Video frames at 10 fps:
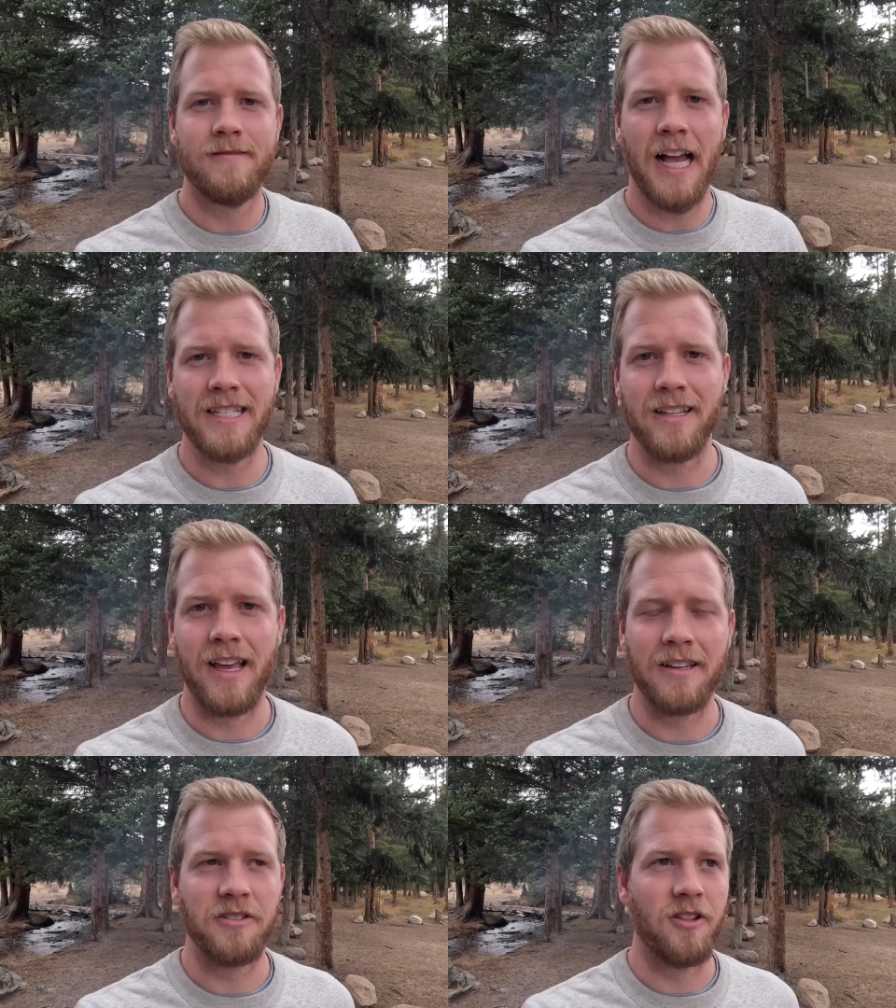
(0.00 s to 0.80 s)
That didn't
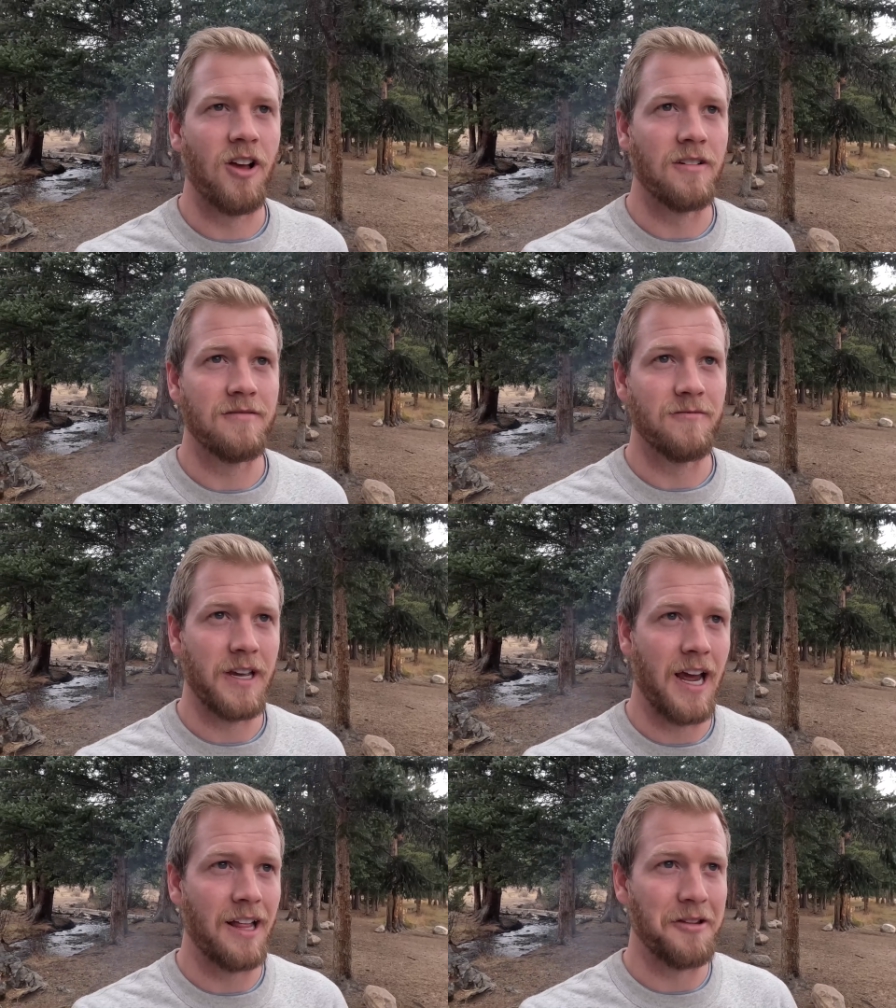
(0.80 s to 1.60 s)
last too long. We
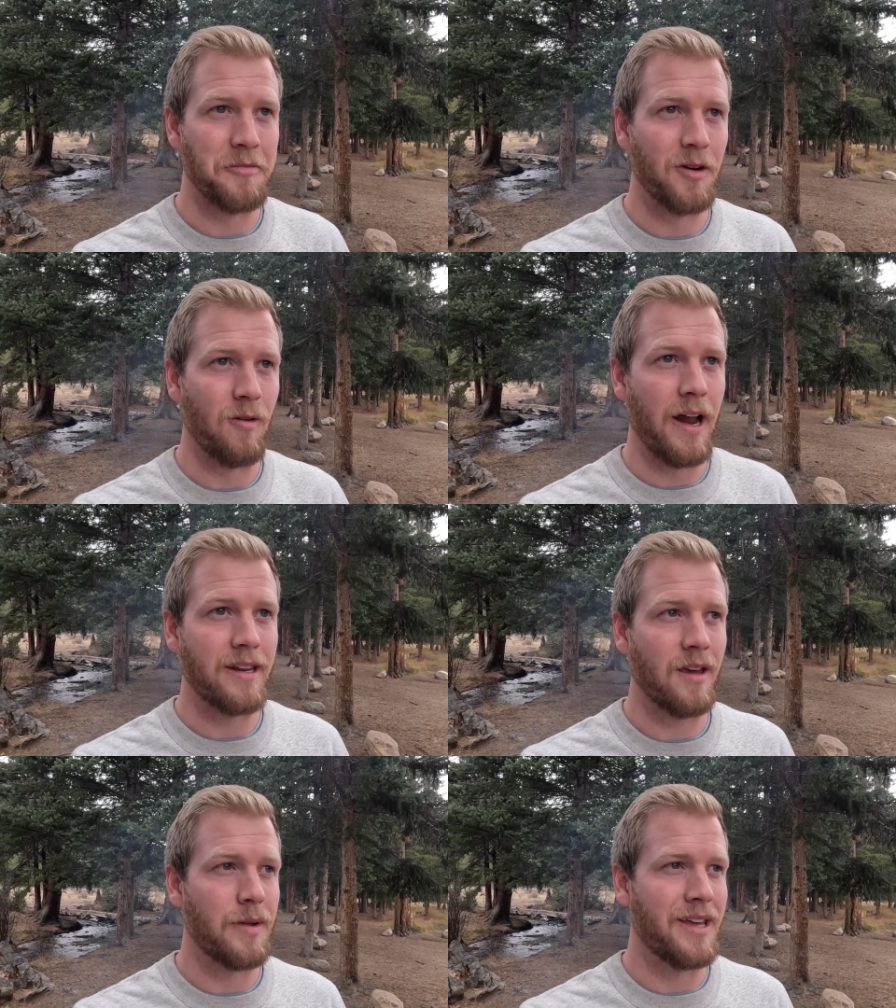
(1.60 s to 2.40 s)
got a little bit of
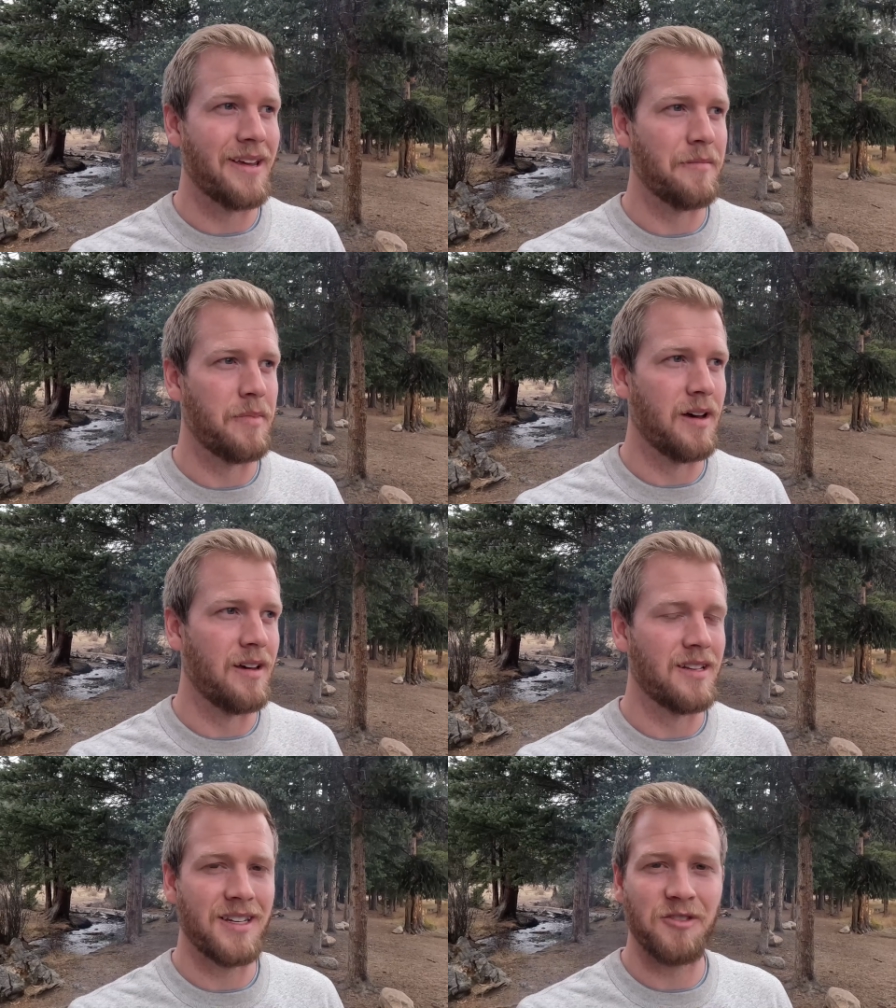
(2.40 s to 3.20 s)
rain coming in,
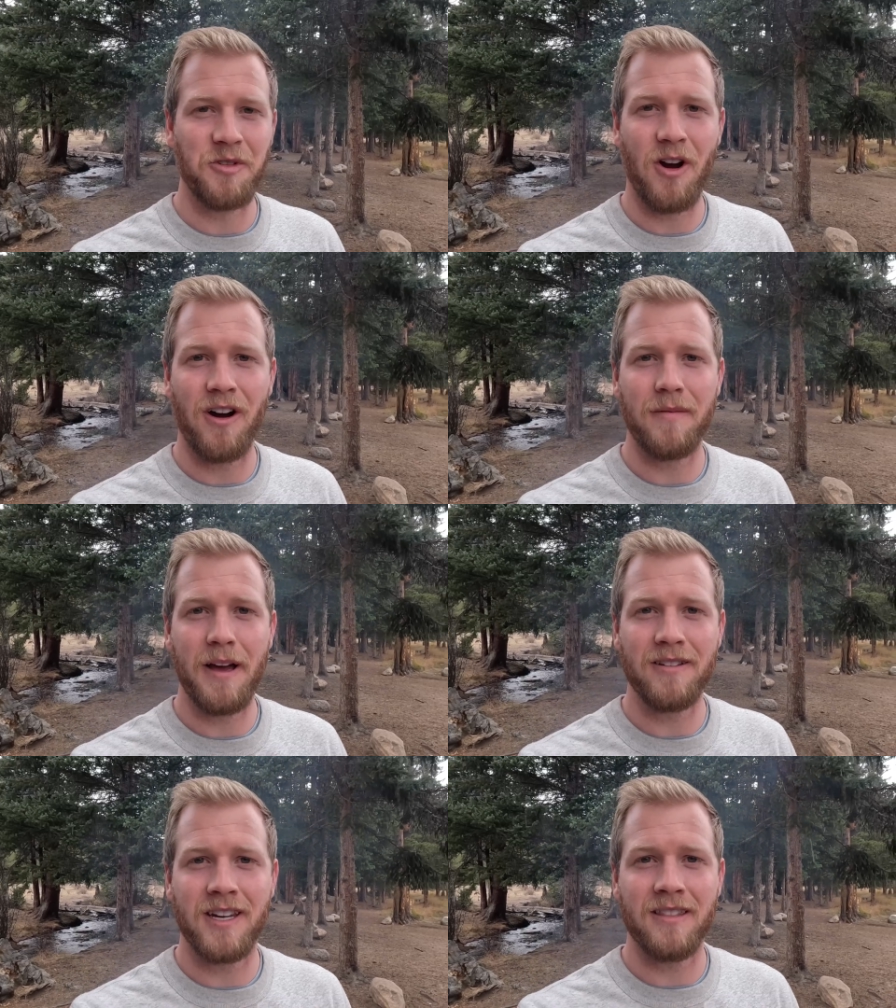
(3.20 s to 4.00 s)
but since we are at
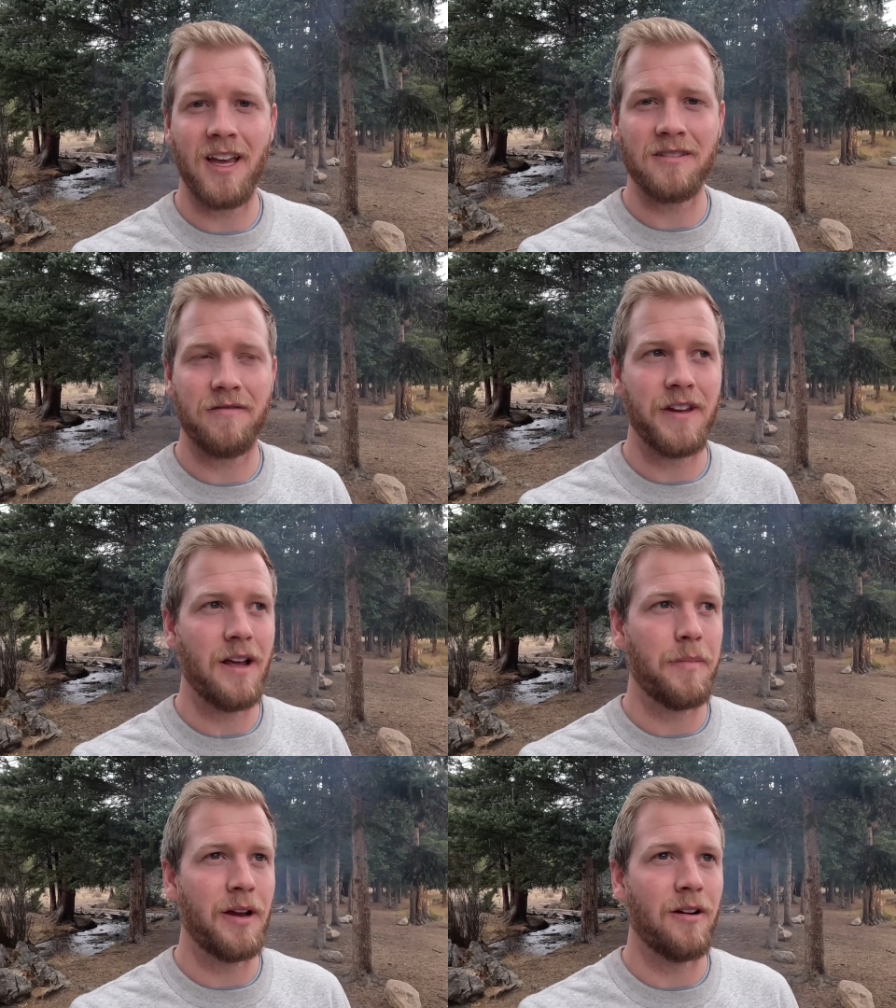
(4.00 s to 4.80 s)
about 10,000
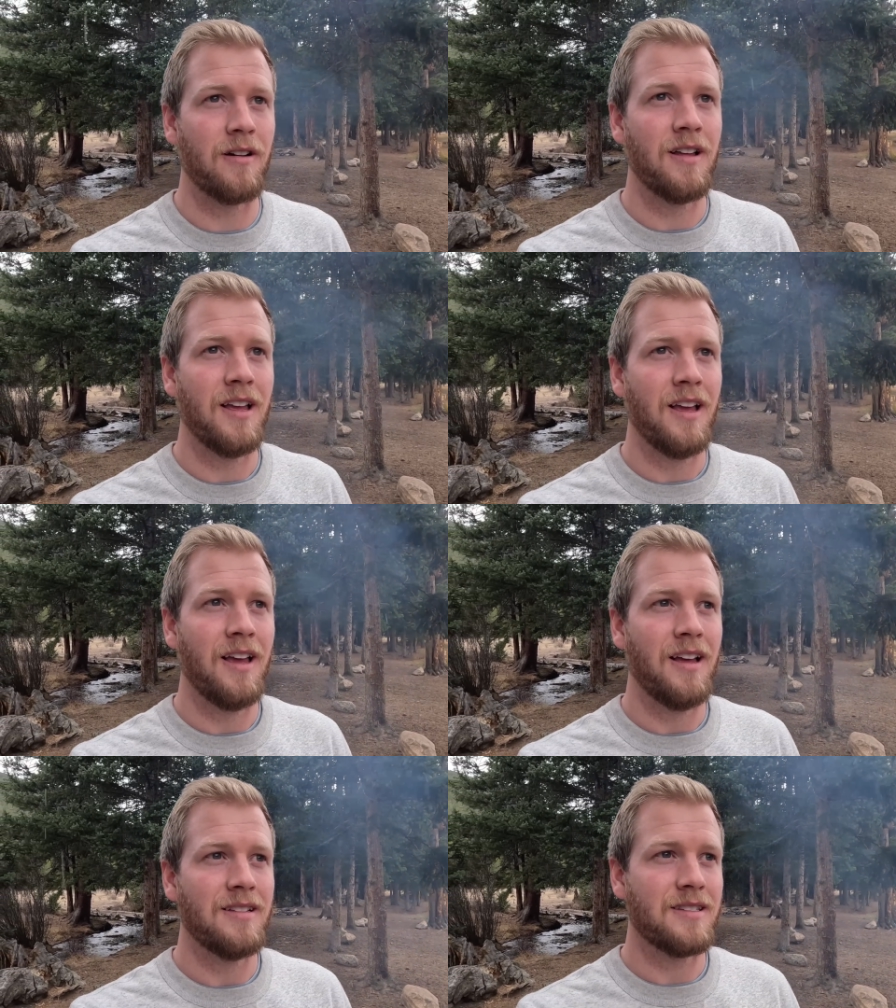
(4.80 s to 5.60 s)
feet up here,
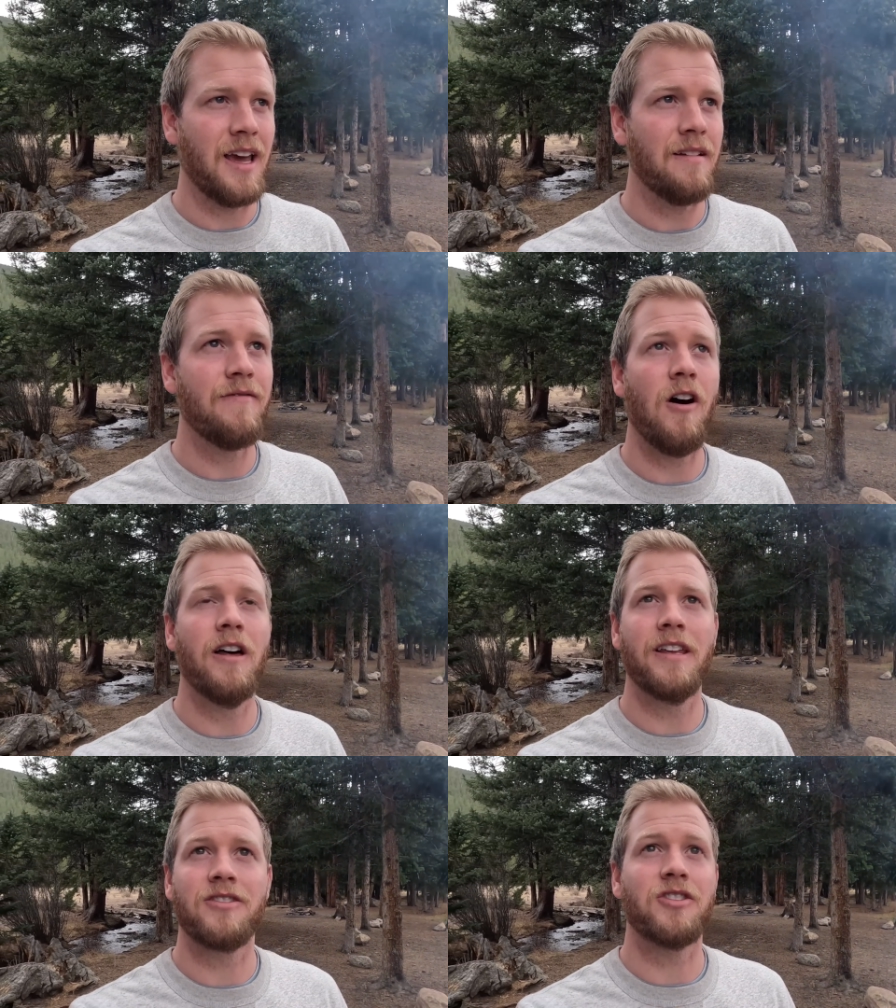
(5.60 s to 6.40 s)
it's kind of
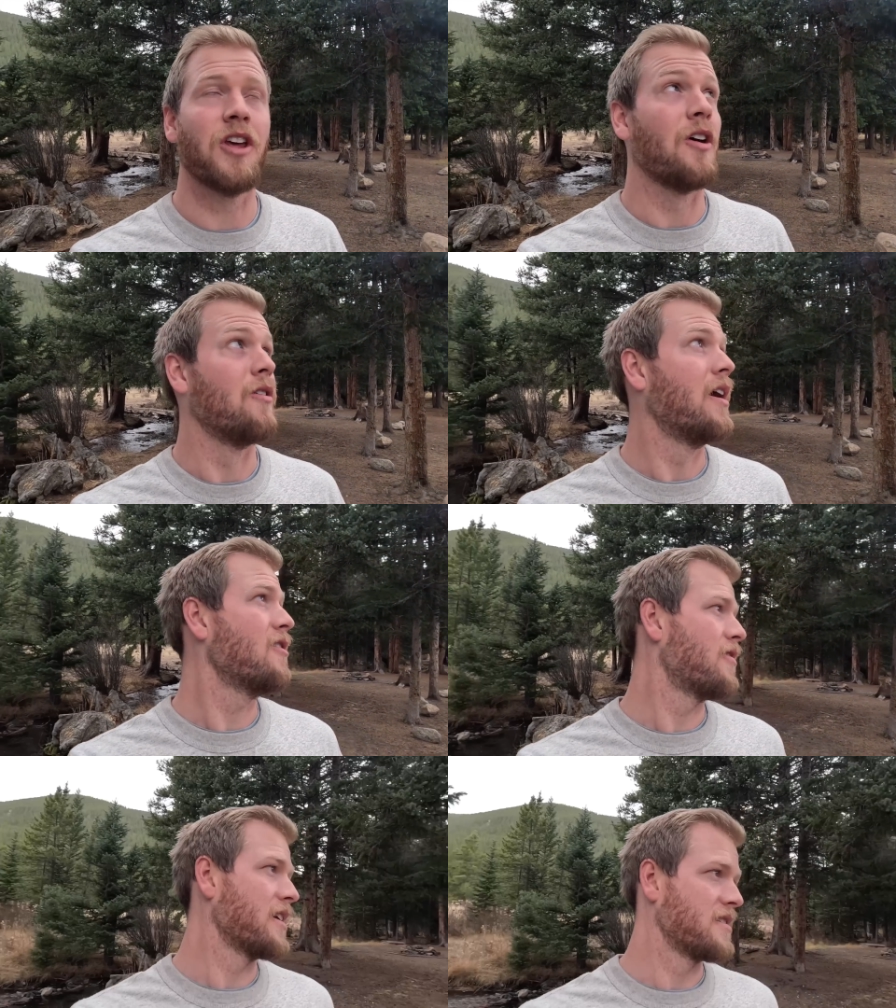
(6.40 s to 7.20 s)
falling as snow. I
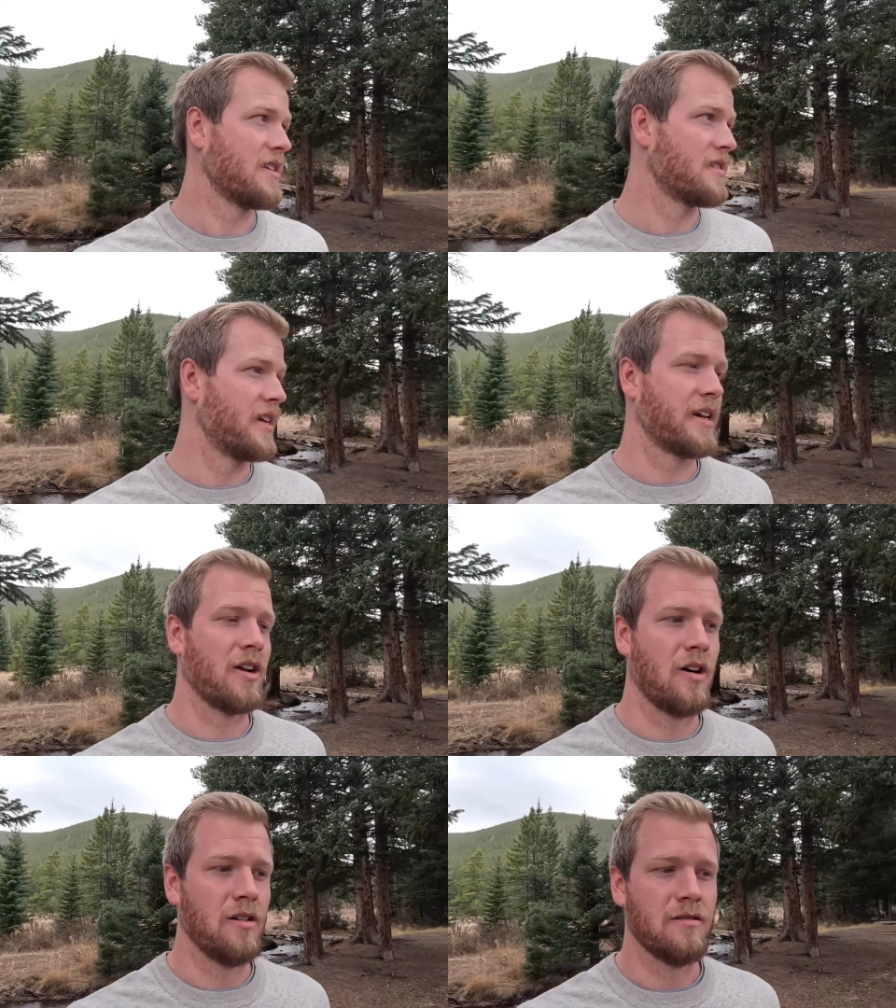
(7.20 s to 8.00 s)
don't think it's going to stick
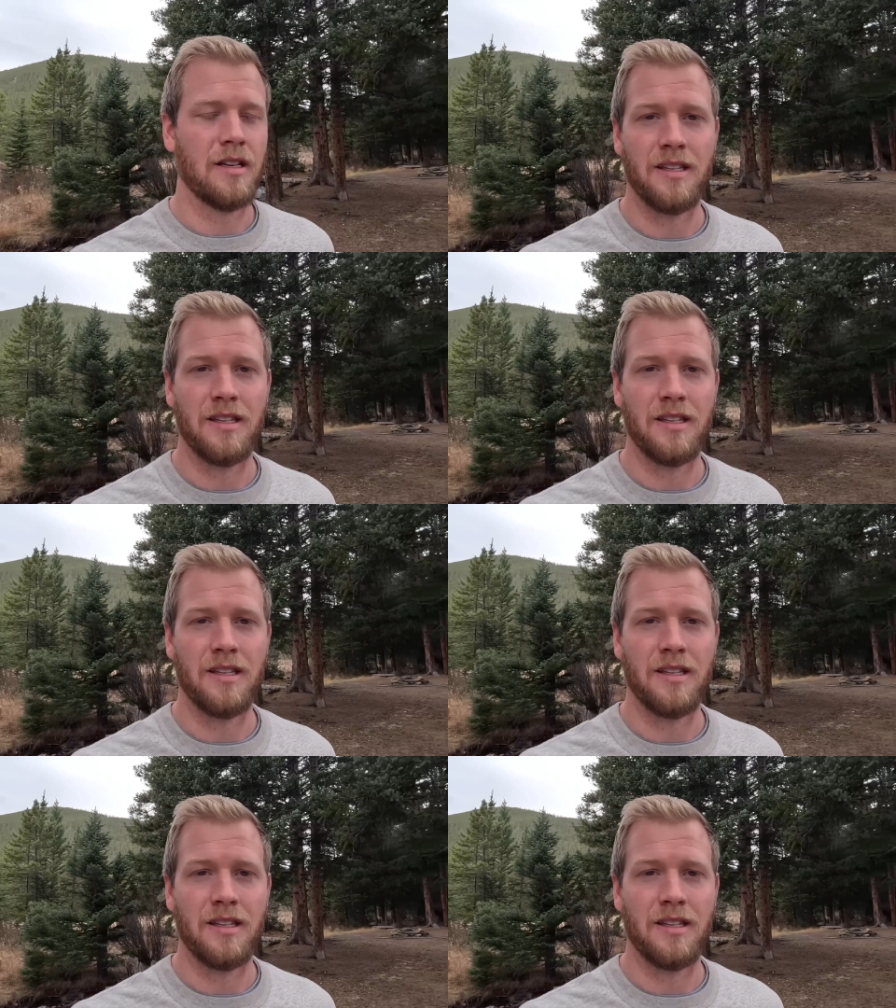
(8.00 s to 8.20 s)
at all.